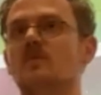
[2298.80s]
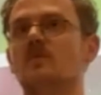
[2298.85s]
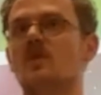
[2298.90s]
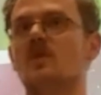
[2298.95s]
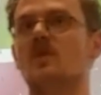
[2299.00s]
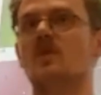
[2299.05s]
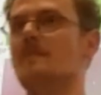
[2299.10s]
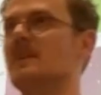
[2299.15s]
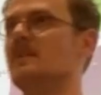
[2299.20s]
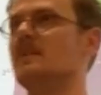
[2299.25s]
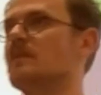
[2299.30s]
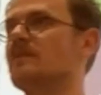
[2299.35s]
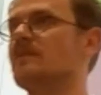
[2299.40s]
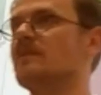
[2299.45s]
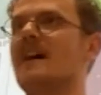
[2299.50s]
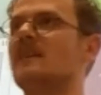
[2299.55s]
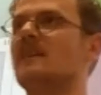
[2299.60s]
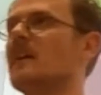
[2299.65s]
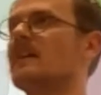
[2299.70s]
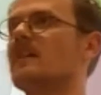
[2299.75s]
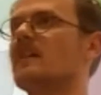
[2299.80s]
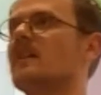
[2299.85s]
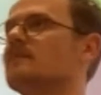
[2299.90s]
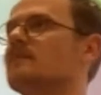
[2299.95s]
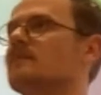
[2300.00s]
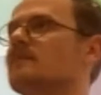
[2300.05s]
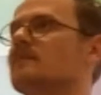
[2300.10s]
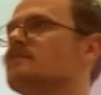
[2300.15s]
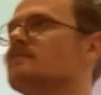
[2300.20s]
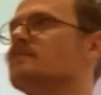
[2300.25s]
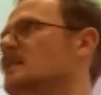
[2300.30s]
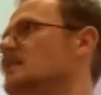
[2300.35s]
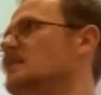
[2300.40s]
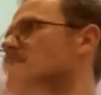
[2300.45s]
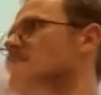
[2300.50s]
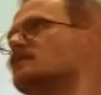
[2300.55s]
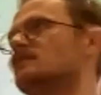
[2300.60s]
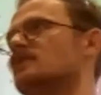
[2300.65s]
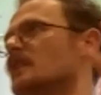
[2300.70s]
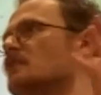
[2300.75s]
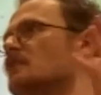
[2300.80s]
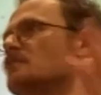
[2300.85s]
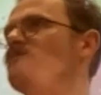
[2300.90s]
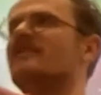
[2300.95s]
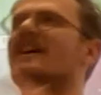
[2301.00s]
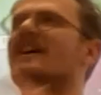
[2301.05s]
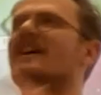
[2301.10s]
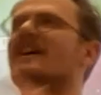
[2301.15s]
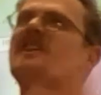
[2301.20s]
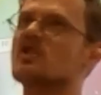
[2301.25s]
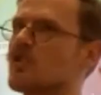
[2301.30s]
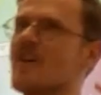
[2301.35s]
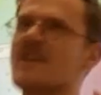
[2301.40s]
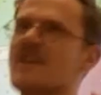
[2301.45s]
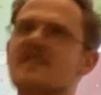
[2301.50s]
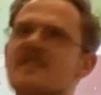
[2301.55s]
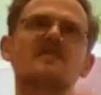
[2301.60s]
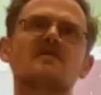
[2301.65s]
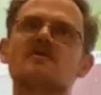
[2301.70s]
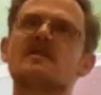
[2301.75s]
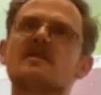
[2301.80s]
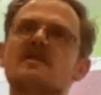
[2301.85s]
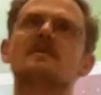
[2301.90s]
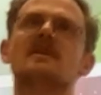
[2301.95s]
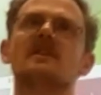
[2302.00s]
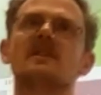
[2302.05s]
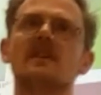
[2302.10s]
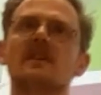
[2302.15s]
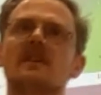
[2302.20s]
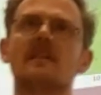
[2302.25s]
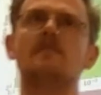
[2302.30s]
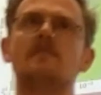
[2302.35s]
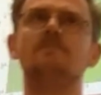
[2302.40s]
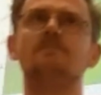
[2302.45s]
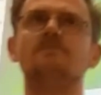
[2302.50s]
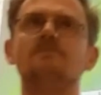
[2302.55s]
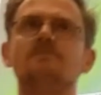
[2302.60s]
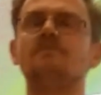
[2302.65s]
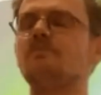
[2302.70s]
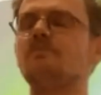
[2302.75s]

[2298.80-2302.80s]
So maybe we've had like a vanishing gradient or something like that.